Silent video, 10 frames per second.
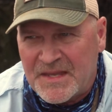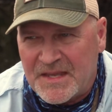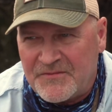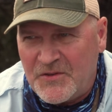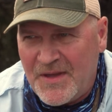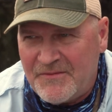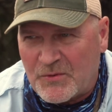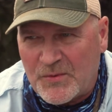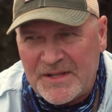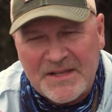If you have a
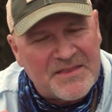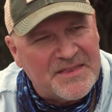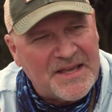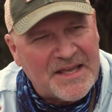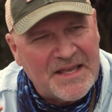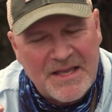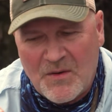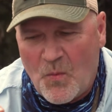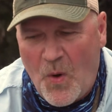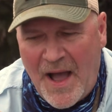really thick,
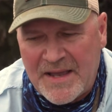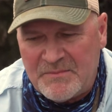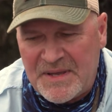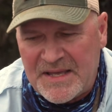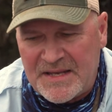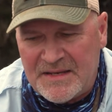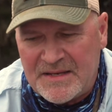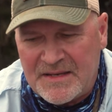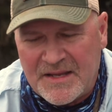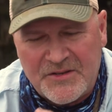wide bait,
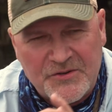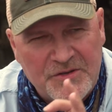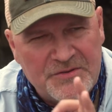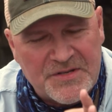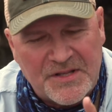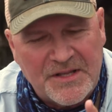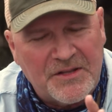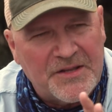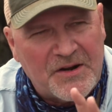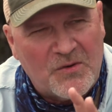and you're using a
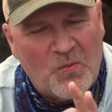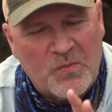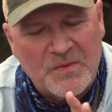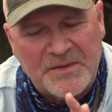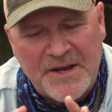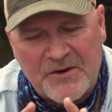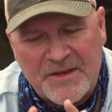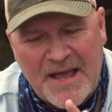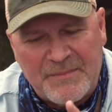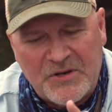little narrow
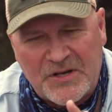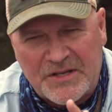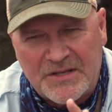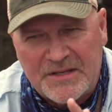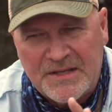gap hook,